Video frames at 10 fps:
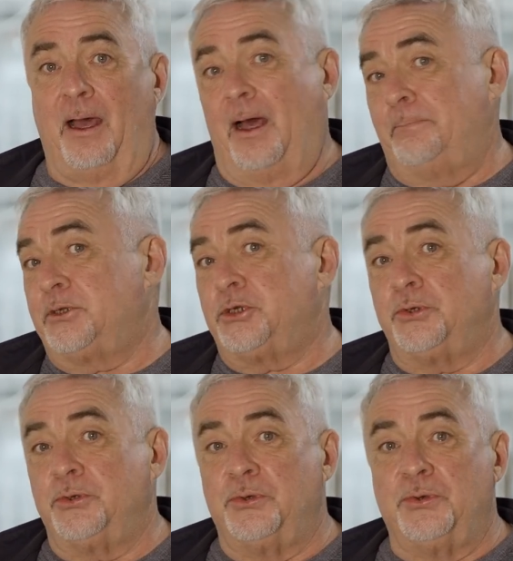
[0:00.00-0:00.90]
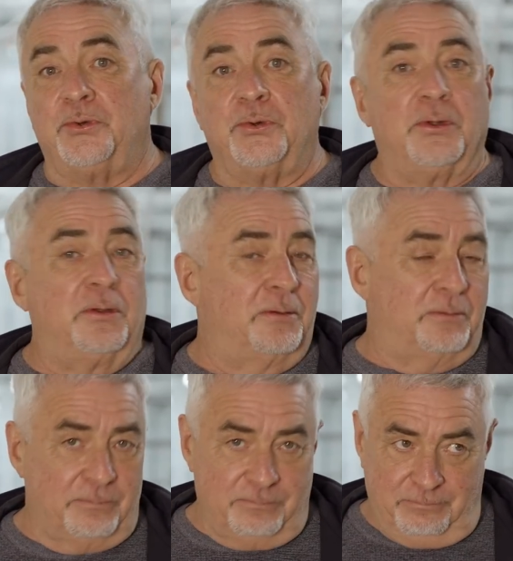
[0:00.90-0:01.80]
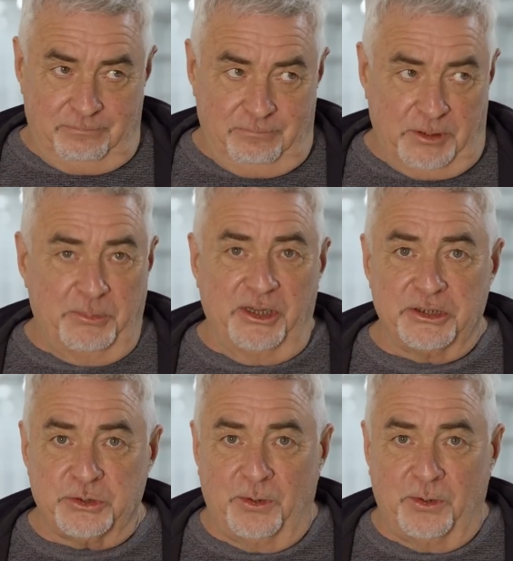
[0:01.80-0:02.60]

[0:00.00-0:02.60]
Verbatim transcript: up to the biggest